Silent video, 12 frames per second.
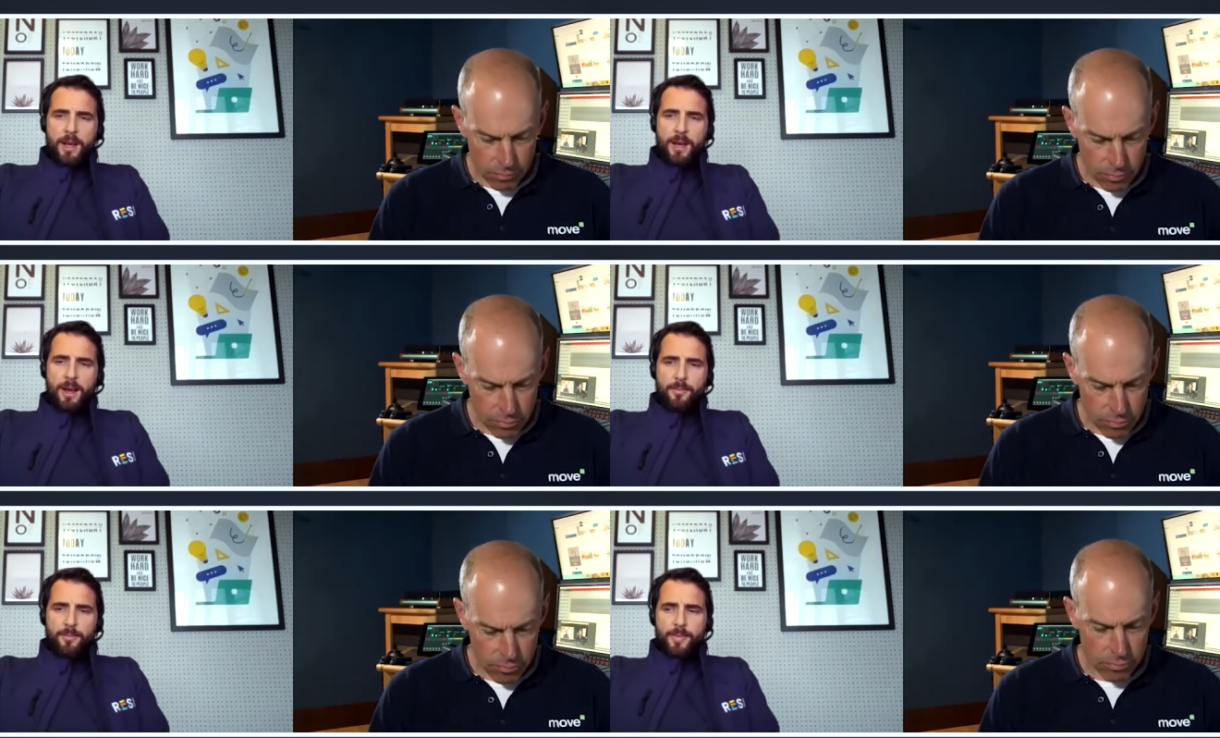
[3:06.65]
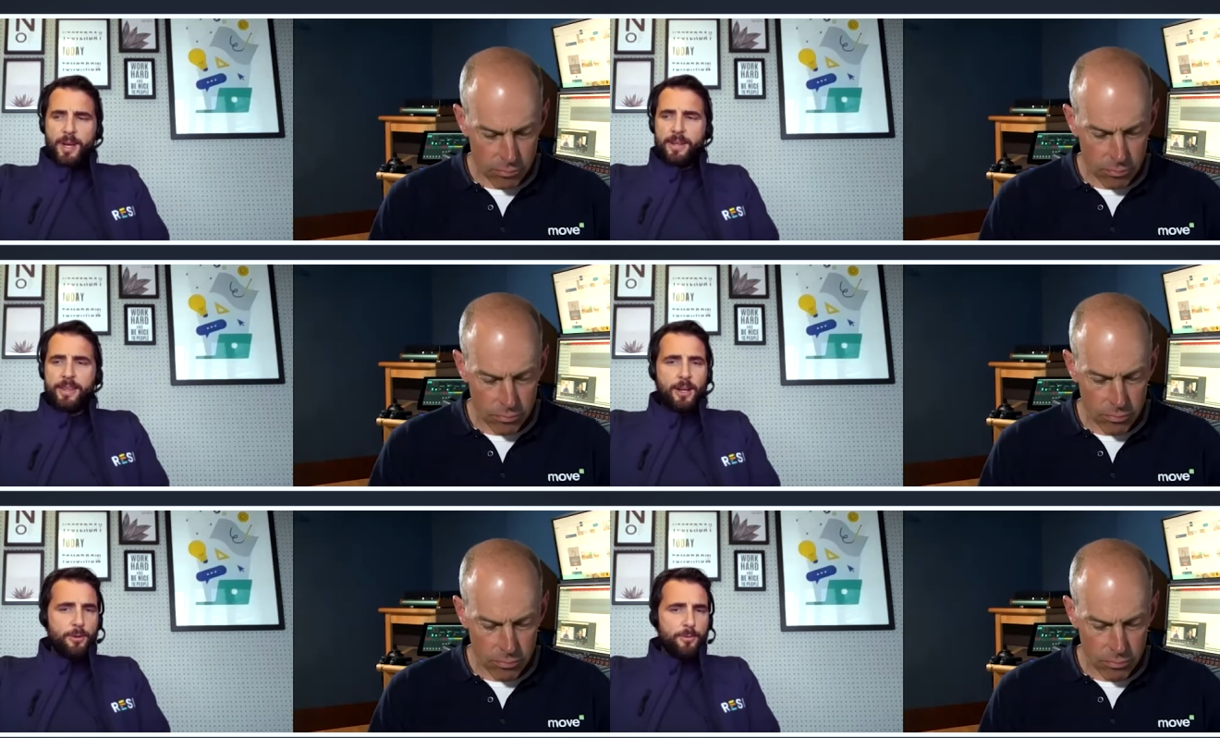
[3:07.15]
Speaker 1: Mm-hmm.
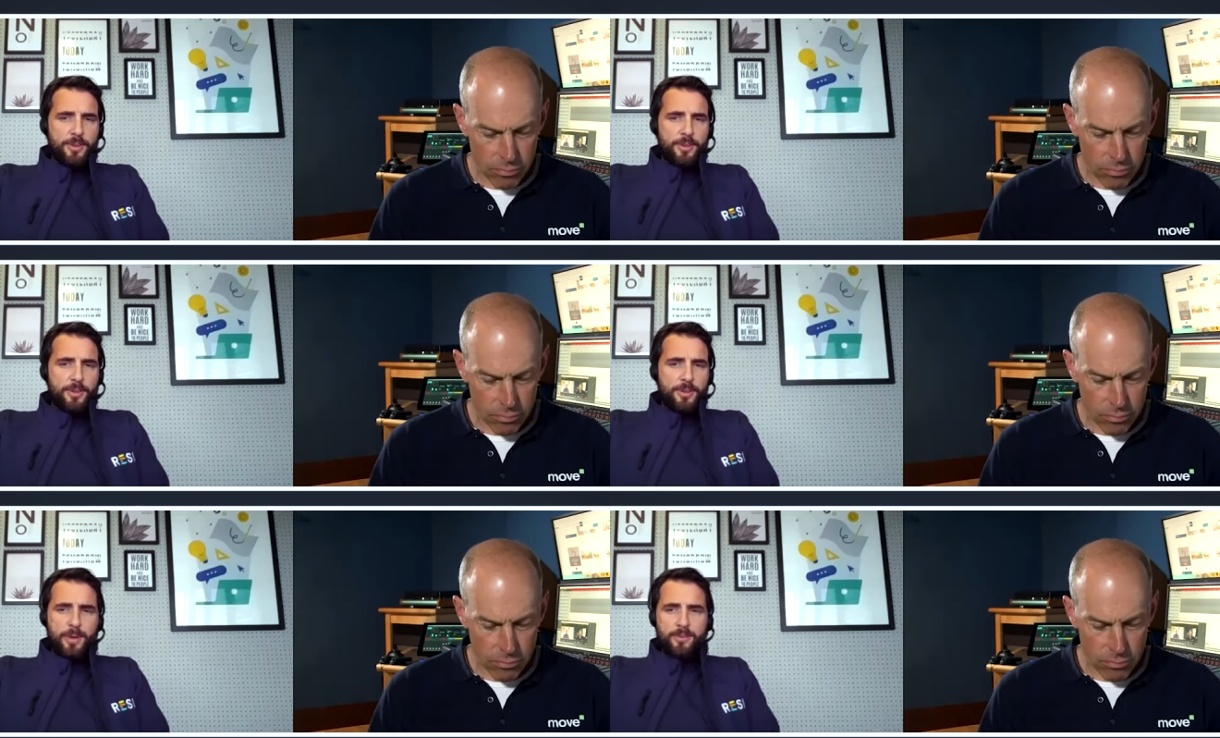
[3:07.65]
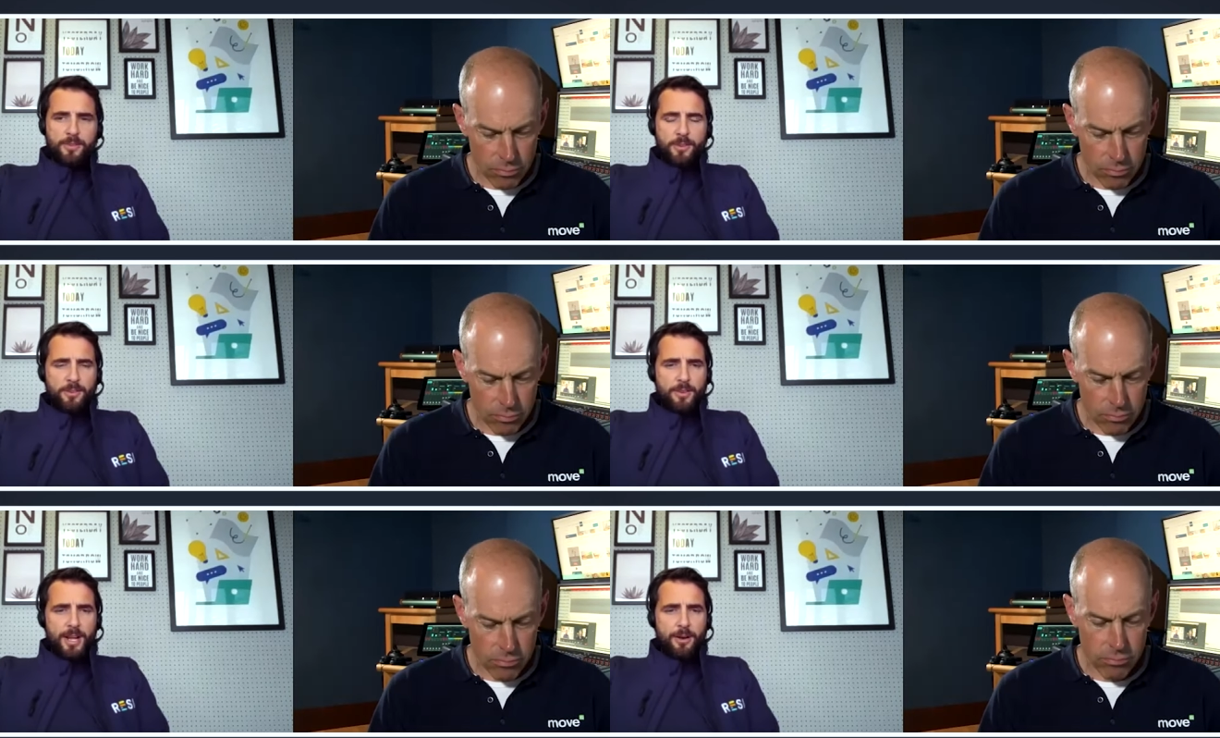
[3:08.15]
And then obviously other
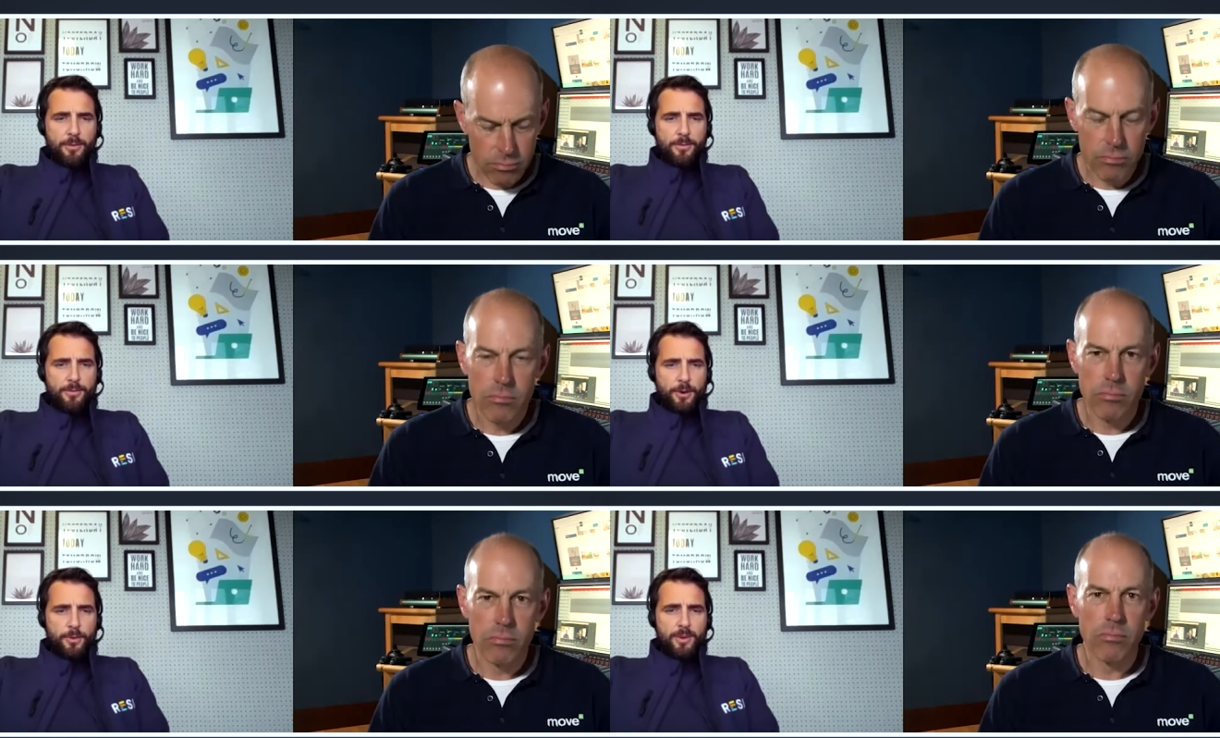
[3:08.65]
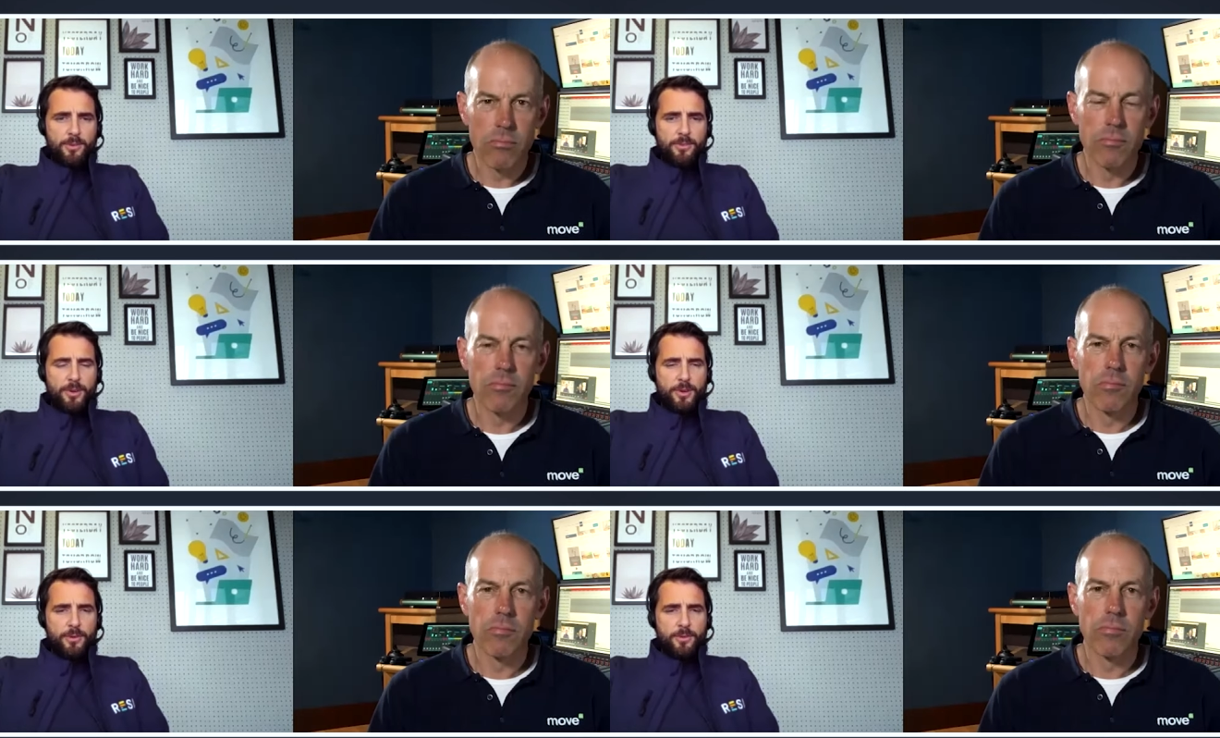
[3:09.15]
businesses are now following
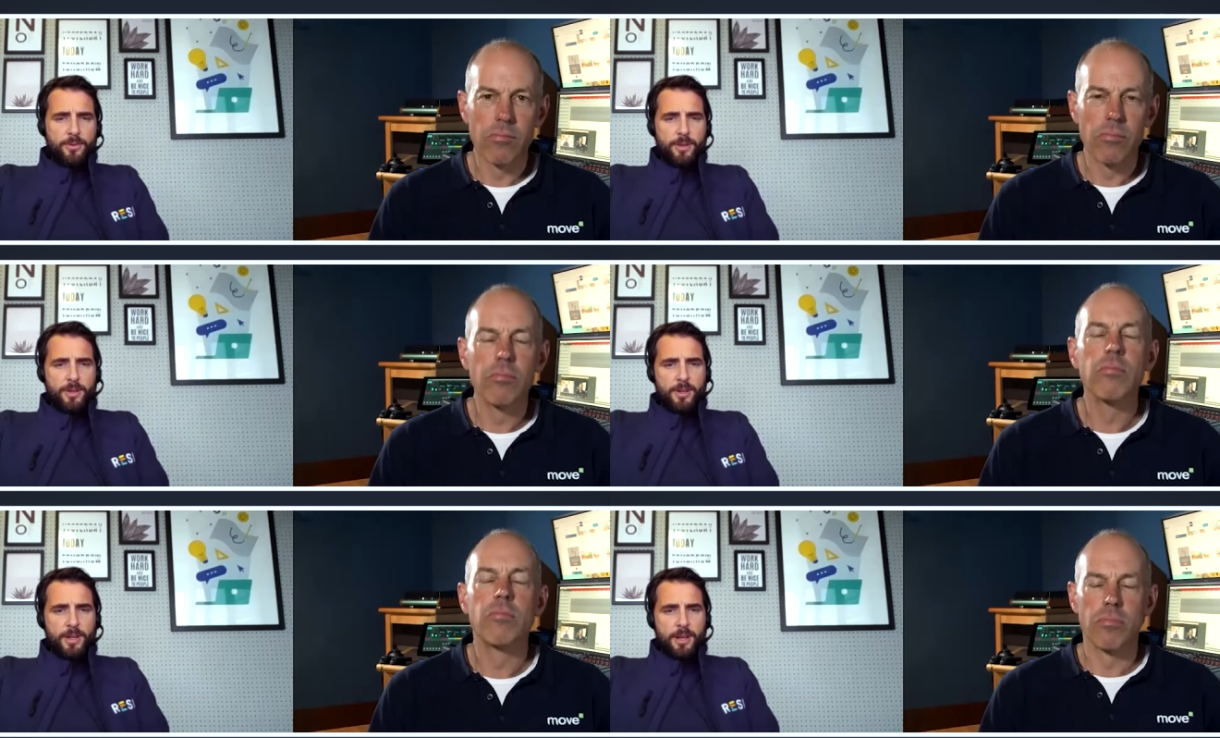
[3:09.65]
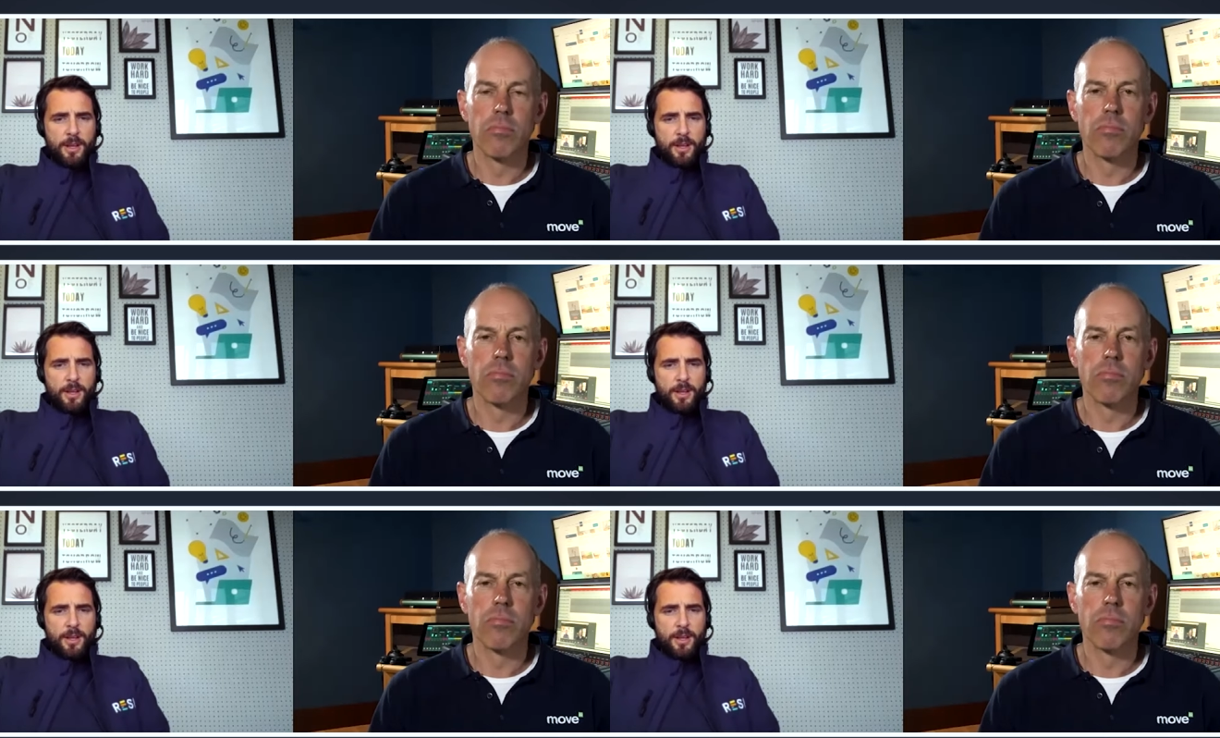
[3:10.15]
suits, and